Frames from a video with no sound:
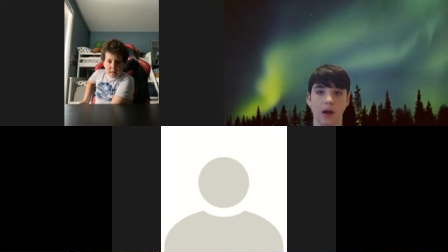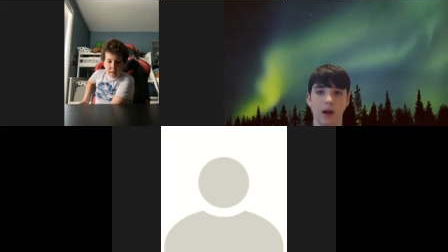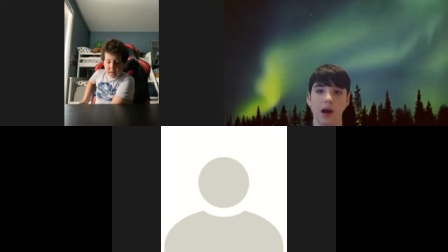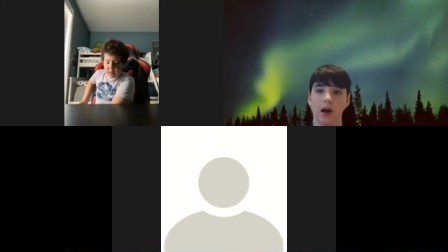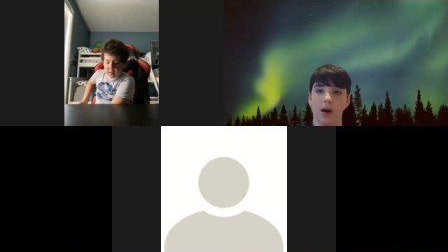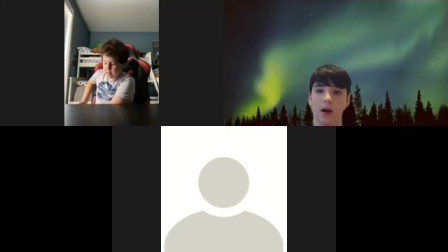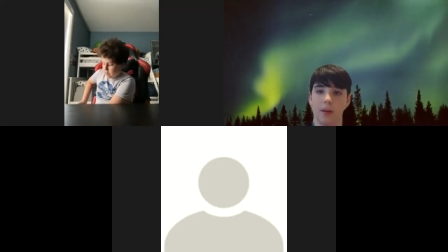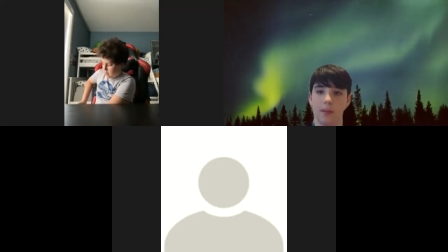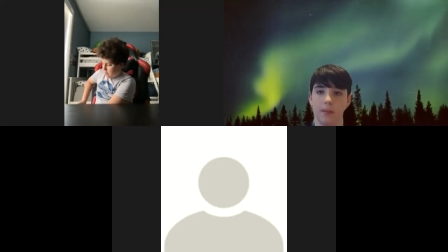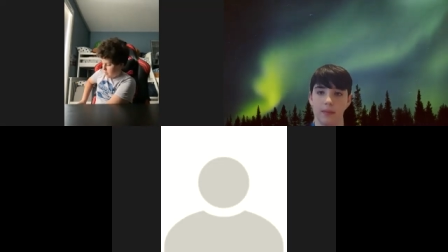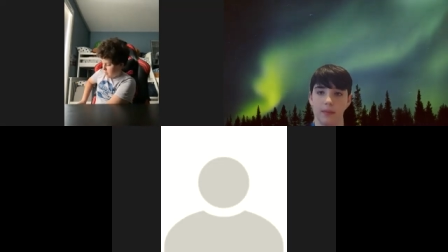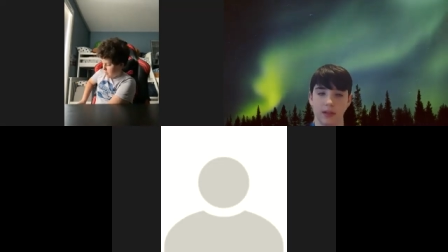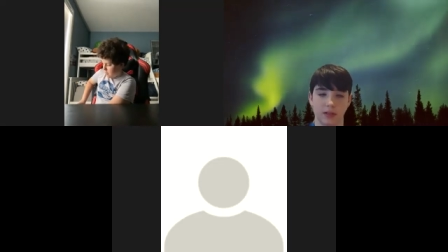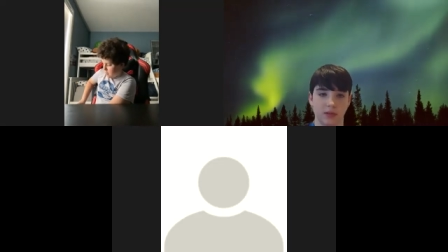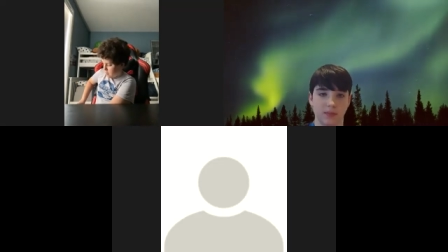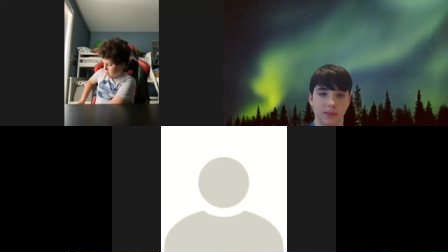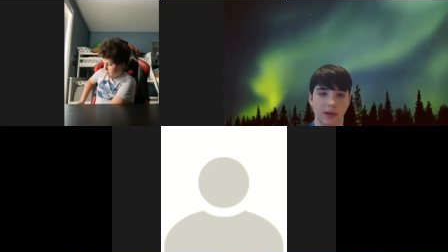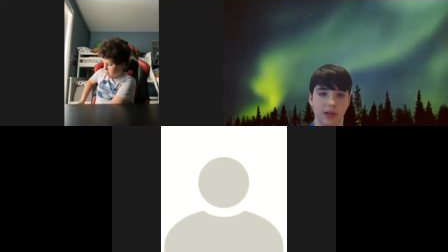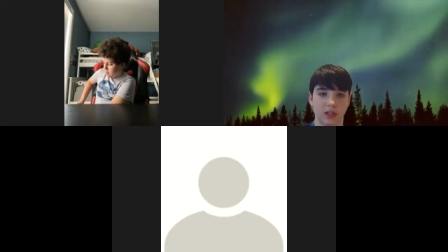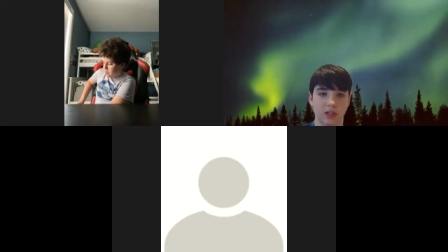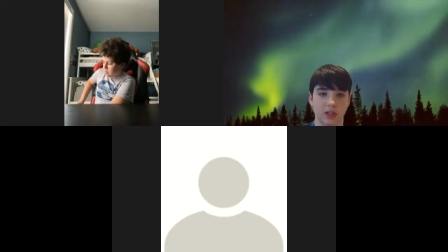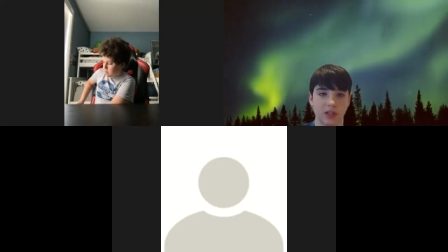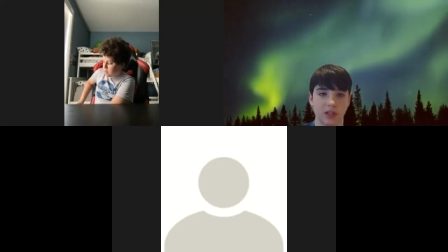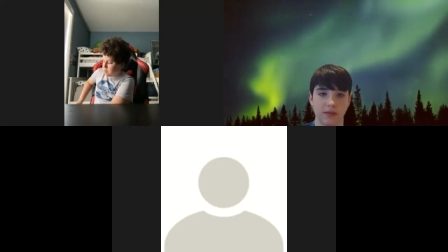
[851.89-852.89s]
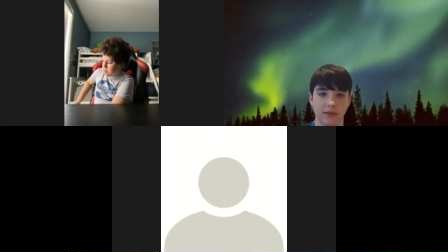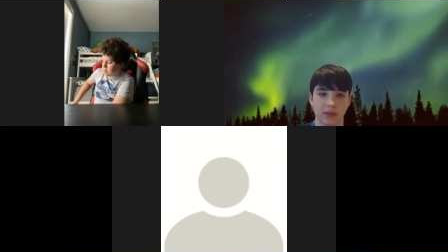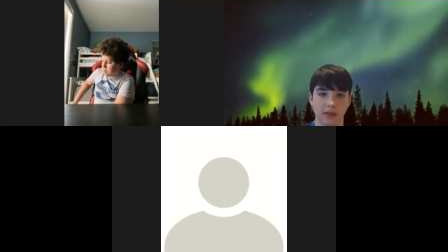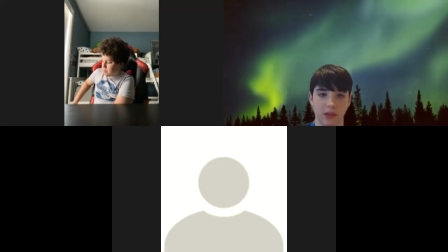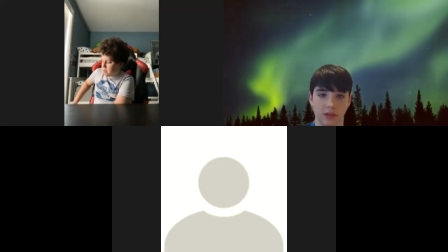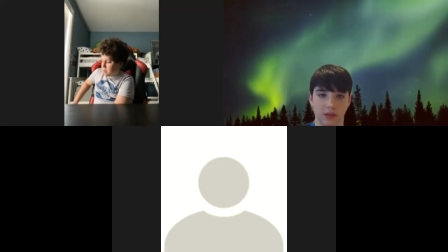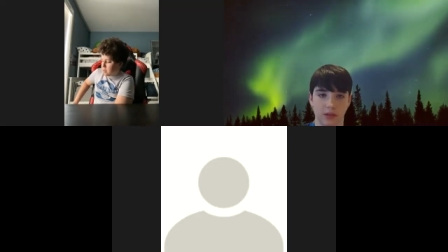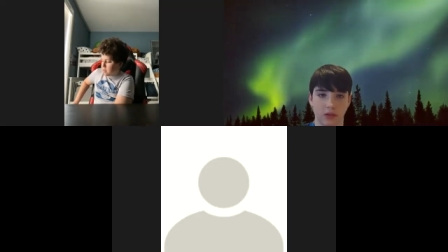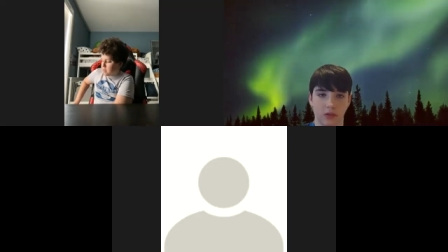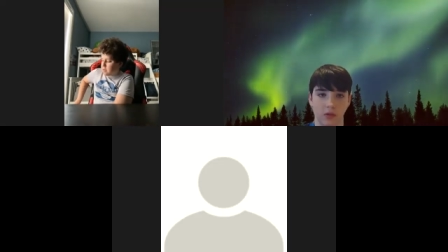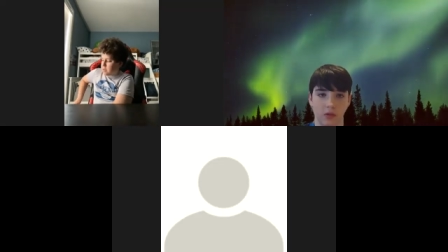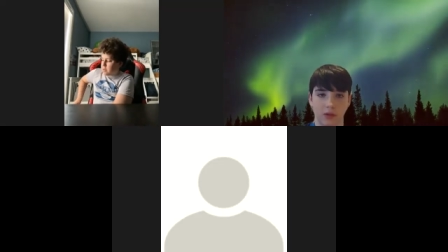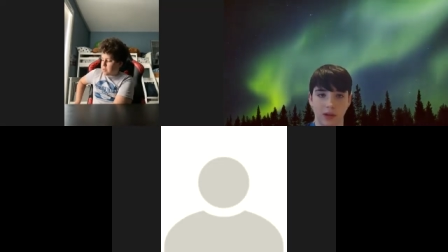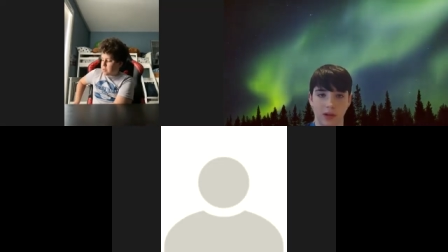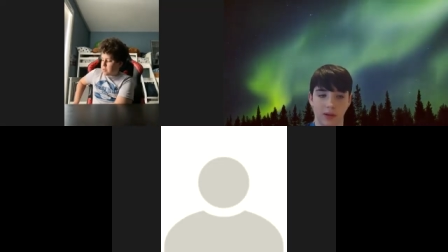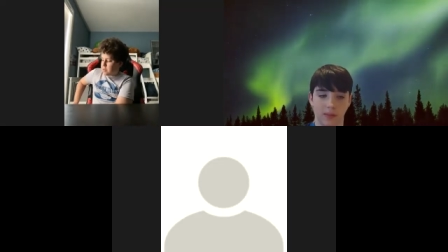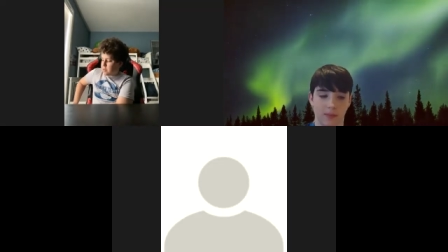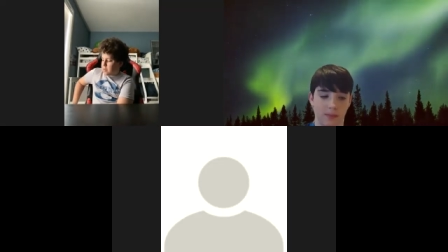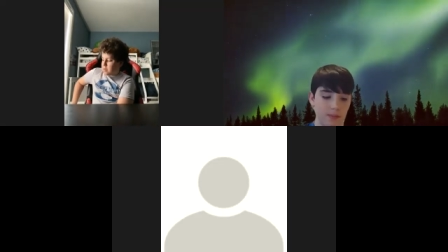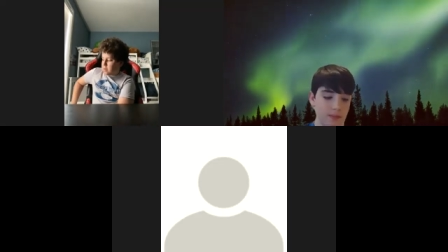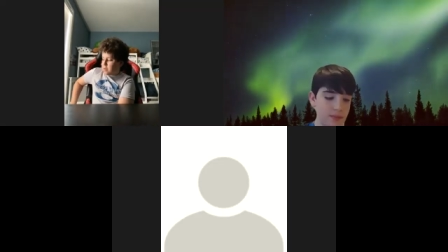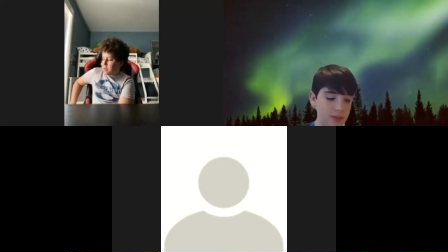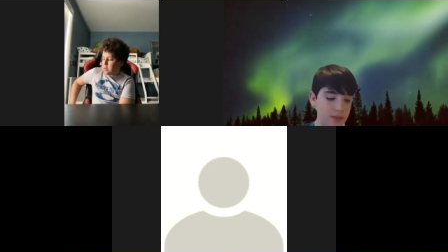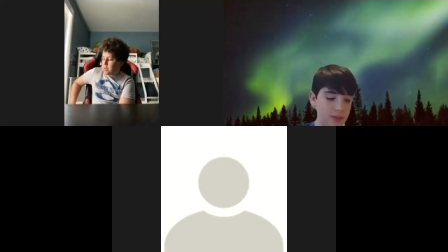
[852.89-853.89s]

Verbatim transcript: um, especially if they're sold at a, at